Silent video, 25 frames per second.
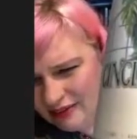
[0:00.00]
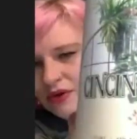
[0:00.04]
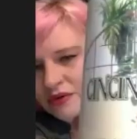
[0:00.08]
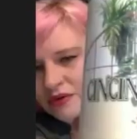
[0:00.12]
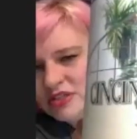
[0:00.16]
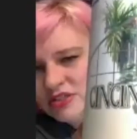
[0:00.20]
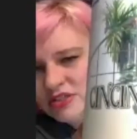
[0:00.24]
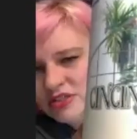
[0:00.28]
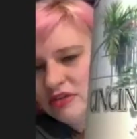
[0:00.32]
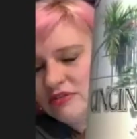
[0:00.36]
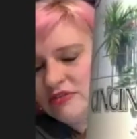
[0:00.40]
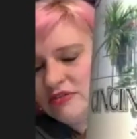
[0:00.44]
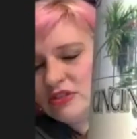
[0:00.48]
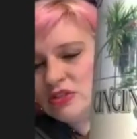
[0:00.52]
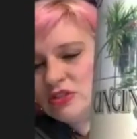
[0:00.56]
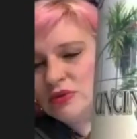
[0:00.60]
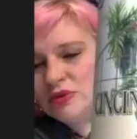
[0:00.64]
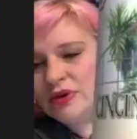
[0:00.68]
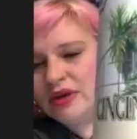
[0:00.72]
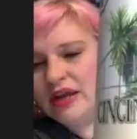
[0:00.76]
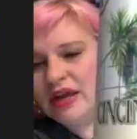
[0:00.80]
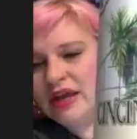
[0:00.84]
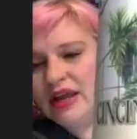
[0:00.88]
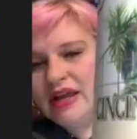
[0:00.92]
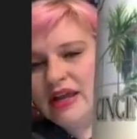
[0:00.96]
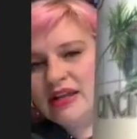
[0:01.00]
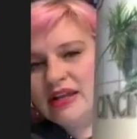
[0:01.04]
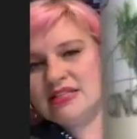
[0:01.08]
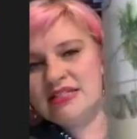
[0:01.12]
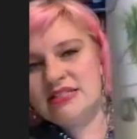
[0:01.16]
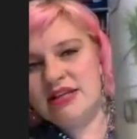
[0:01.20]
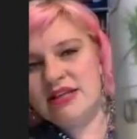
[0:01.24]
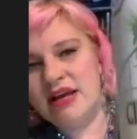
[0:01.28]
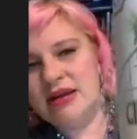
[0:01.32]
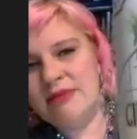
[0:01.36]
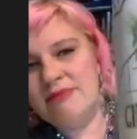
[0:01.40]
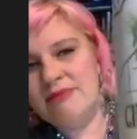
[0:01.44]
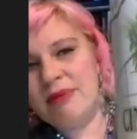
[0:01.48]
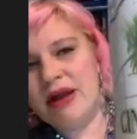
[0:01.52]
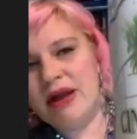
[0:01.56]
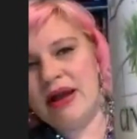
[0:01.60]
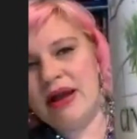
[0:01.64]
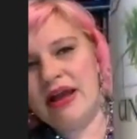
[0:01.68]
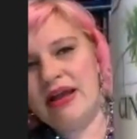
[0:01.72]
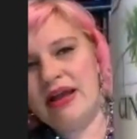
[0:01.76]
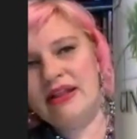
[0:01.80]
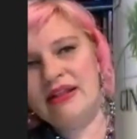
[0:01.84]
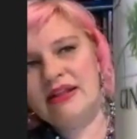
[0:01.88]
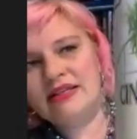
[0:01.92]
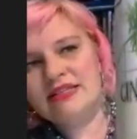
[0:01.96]
conservatory, and it's done
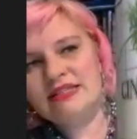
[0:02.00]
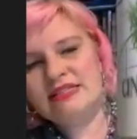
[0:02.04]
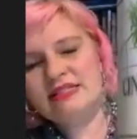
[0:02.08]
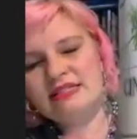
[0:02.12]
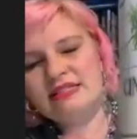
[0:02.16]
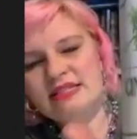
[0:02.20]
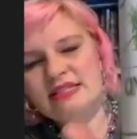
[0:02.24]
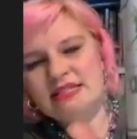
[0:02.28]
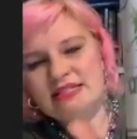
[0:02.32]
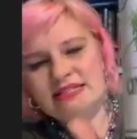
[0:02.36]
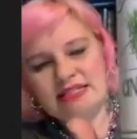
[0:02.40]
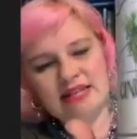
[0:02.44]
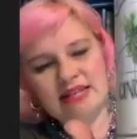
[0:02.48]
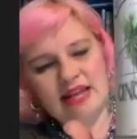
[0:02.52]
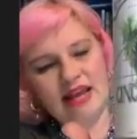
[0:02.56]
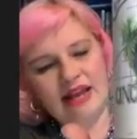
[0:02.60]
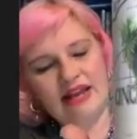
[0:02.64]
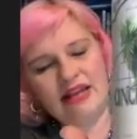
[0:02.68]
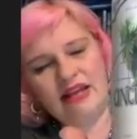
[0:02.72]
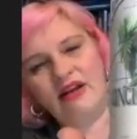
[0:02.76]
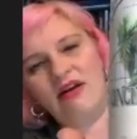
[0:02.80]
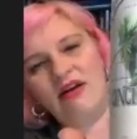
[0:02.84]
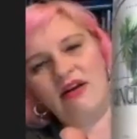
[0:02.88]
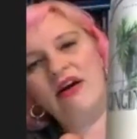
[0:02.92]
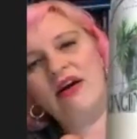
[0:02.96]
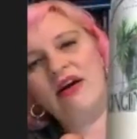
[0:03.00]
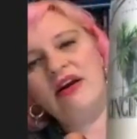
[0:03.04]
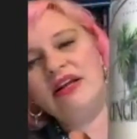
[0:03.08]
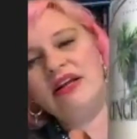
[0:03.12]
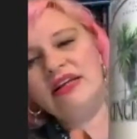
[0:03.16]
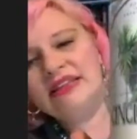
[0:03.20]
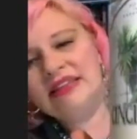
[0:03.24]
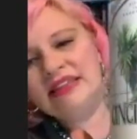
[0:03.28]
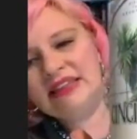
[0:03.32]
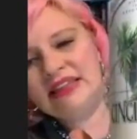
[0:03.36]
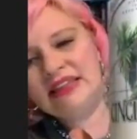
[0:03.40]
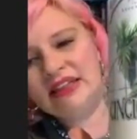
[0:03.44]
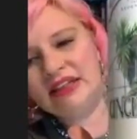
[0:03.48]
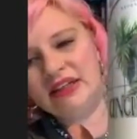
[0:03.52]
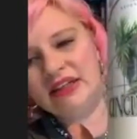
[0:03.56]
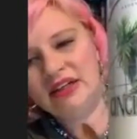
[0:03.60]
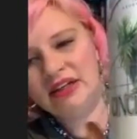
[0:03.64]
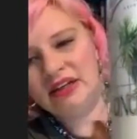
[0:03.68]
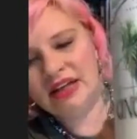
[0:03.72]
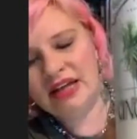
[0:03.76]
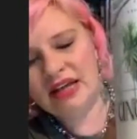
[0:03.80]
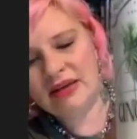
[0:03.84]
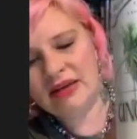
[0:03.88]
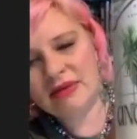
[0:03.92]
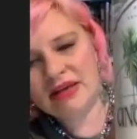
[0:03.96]
by the Cincinnati artist here. Her
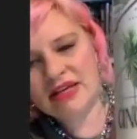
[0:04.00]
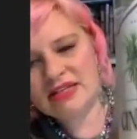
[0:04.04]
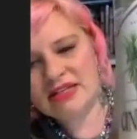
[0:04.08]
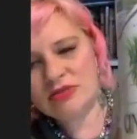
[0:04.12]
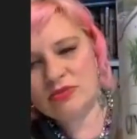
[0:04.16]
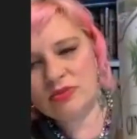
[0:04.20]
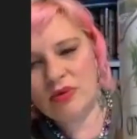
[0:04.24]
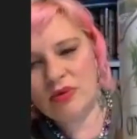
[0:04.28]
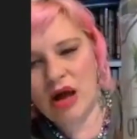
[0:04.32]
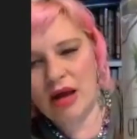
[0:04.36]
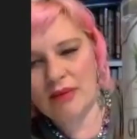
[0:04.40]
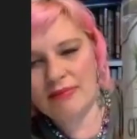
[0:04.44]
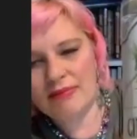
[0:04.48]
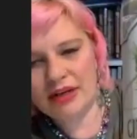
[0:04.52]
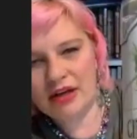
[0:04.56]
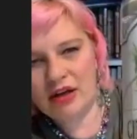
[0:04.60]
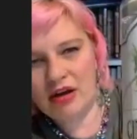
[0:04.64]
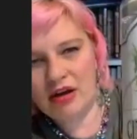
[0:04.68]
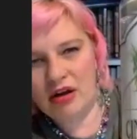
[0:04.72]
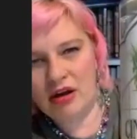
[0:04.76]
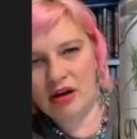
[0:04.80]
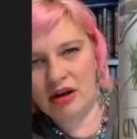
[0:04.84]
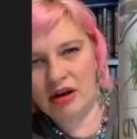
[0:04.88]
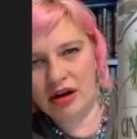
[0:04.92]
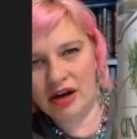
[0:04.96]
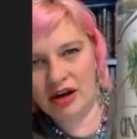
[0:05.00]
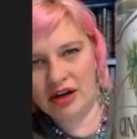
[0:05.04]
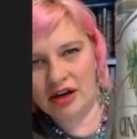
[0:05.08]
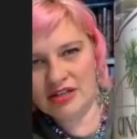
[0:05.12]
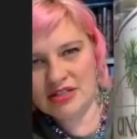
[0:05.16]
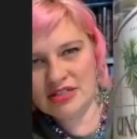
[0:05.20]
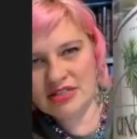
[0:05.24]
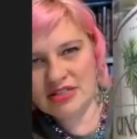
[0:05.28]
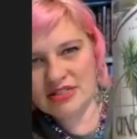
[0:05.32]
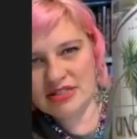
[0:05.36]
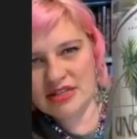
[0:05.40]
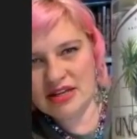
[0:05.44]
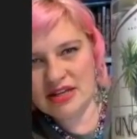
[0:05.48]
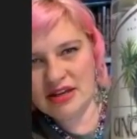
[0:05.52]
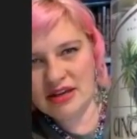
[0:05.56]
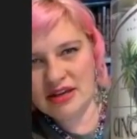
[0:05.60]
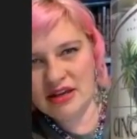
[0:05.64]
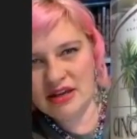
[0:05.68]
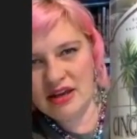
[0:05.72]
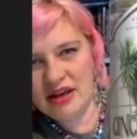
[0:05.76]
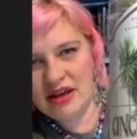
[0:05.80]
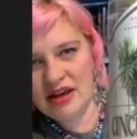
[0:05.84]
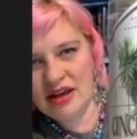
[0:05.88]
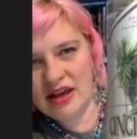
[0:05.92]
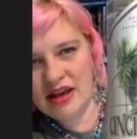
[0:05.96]
name is Robin Carnes.
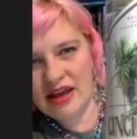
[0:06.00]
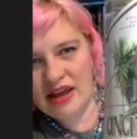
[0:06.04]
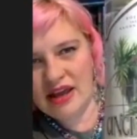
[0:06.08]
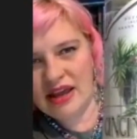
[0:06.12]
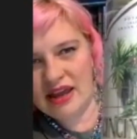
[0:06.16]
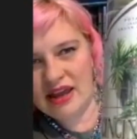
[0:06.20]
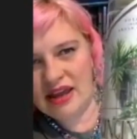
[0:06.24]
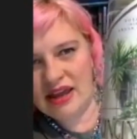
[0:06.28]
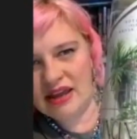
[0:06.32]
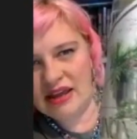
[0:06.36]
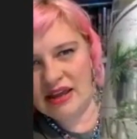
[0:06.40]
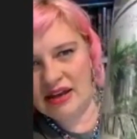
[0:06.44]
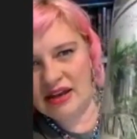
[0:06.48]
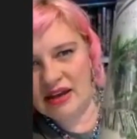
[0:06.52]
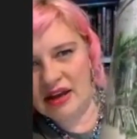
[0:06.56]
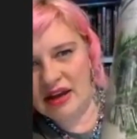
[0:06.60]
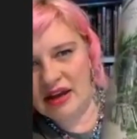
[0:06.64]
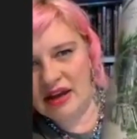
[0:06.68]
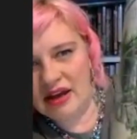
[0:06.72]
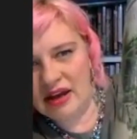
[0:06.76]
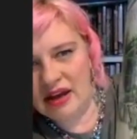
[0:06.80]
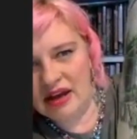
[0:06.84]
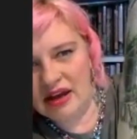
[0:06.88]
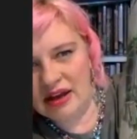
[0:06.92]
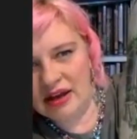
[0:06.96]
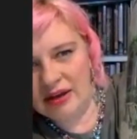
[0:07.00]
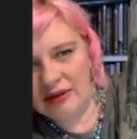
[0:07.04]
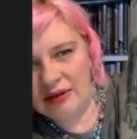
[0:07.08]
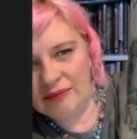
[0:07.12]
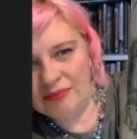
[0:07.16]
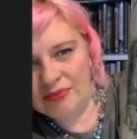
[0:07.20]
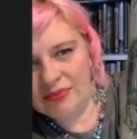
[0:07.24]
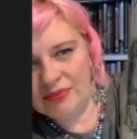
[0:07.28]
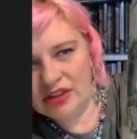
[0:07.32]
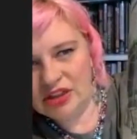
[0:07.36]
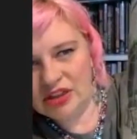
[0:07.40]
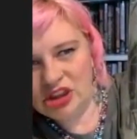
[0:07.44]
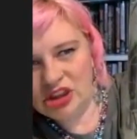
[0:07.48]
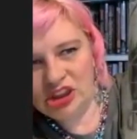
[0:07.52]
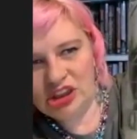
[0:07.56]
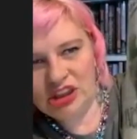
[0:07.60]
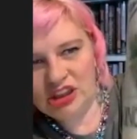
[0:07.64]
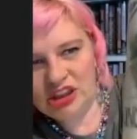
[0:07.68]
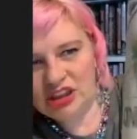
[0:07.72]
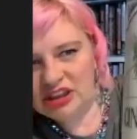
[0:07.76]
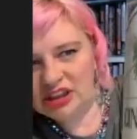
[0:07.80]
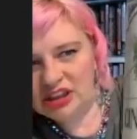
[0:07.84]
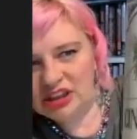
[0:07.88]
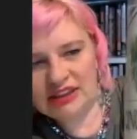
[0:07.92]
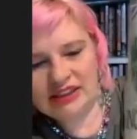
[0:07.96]
And she
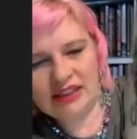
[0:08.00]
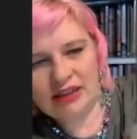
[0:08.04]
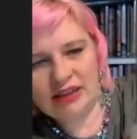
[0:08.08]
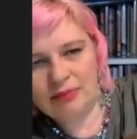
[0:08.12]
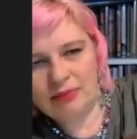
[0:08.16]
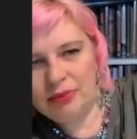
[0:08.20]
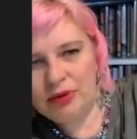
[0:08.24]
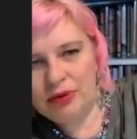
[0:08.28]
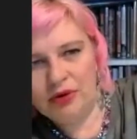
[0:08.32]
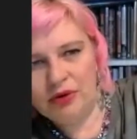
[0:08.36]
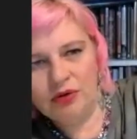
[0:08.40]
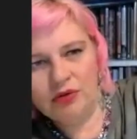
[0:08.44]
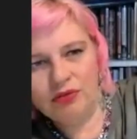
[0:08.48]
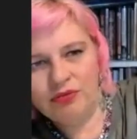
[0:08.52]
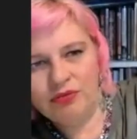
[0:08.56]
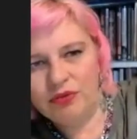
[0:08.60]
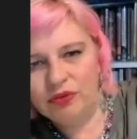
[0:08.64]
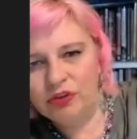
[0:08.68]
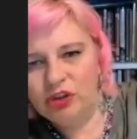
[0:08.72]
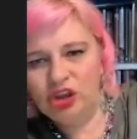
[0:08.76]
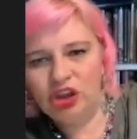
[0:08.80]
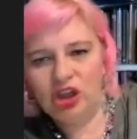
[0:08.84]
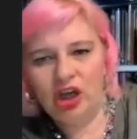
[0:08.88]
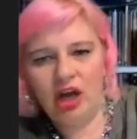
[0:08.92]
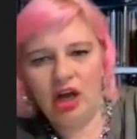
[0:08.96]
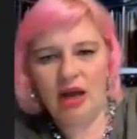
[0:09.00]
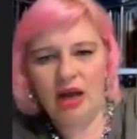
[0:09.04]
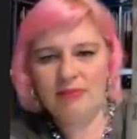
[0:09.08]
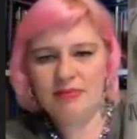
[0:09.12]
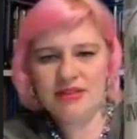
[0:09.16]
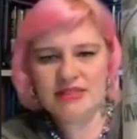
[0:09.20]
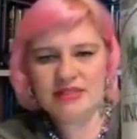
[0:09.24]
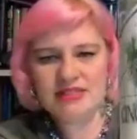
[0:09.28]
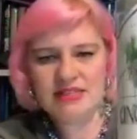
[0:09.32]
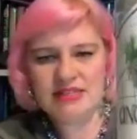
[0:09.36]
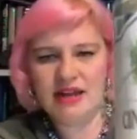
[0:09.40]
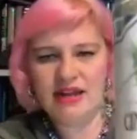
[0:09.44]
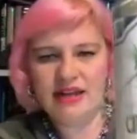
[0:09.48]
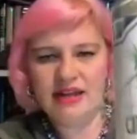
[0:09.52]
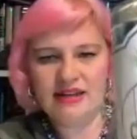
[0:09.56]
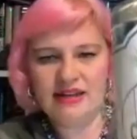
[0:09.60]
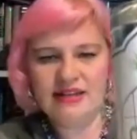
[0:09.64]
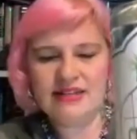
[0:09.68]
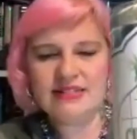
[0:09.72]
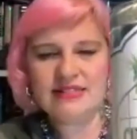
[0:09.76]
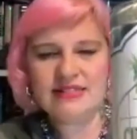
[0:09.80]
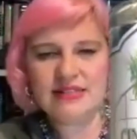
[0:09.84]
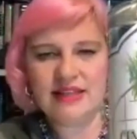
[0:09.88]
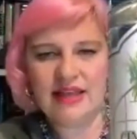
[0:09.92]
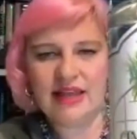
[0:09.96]
just did a beautiful job designing
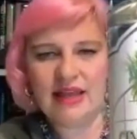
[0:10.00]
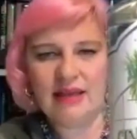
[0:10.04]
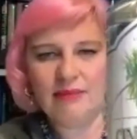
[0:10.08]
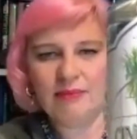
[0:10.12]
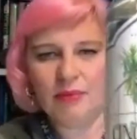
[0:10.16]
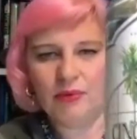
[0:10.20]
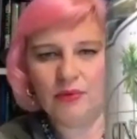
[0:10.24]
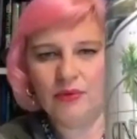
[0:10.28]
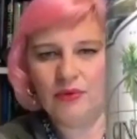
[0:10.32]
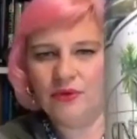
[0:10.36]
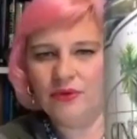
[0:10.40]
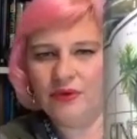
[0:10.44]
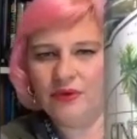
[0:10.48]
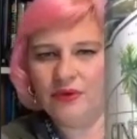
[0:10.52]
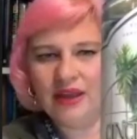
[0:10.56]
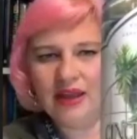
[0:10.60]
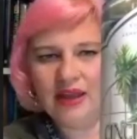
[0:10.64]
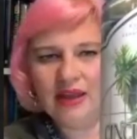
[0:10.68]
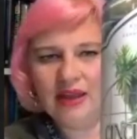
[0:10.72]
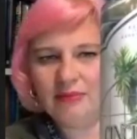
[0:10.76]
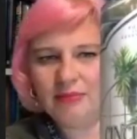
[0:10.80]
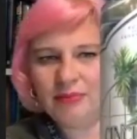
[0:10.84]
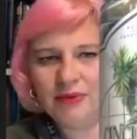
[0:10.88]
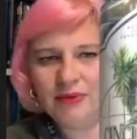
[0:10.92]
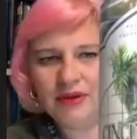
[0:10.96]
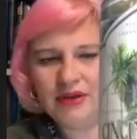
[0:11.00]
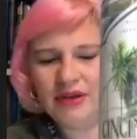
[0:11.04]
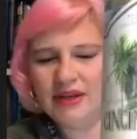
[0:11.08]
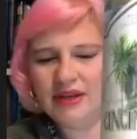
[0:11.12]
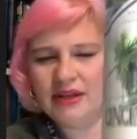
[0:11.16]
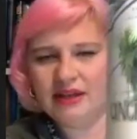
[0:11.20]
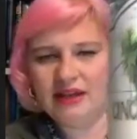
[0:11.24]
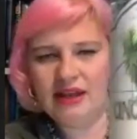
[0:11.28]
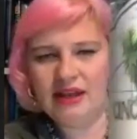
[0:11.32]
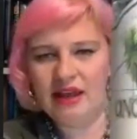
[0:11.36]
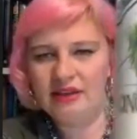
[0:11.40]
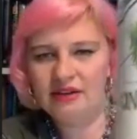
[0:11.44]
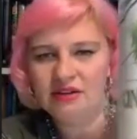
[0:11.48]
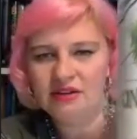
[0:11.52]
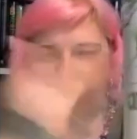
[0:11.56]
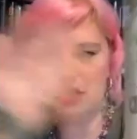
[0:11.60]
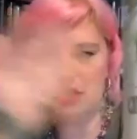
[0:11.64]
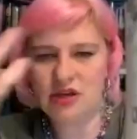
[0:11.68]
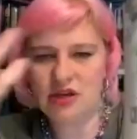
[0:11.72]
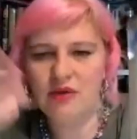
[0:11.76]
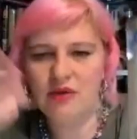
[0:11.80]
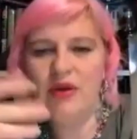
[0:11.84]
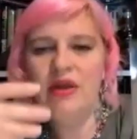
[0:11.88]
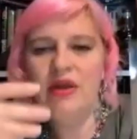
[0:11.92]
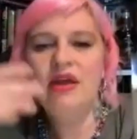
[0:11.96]
this label and putting it together.
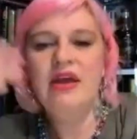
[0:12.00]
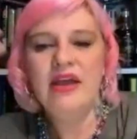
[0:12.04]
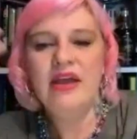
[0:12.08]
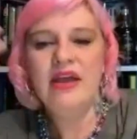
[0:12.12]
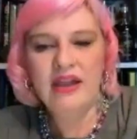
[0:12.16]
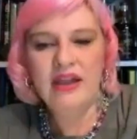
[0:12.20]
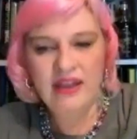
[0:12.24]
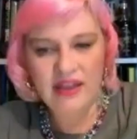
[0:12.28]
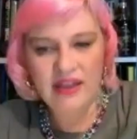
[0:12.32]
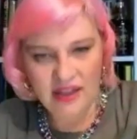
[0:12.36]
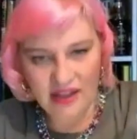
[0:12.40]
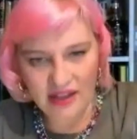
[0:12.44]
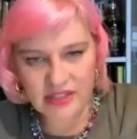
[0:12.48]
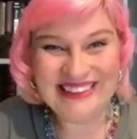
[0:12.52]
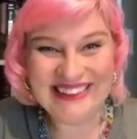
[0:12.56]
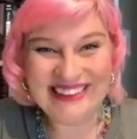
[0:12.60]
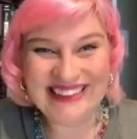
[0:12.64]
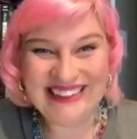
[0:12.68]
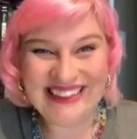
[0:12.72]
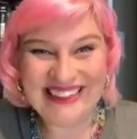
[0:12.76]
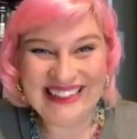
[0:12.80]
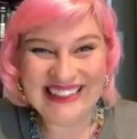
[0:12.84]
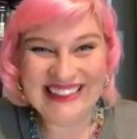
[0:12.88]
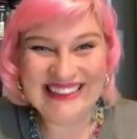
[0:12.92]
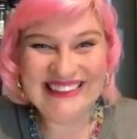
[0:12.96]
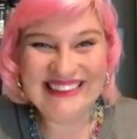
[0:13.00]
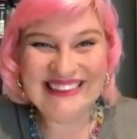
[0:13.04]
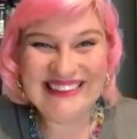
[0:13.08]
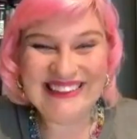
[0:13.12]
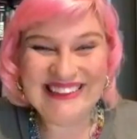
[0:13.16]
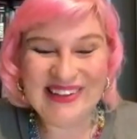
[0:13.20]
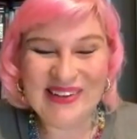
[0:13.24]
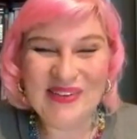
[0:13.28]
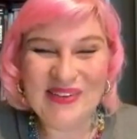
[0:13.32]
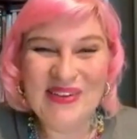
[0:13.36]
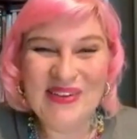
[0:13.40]
So it is. So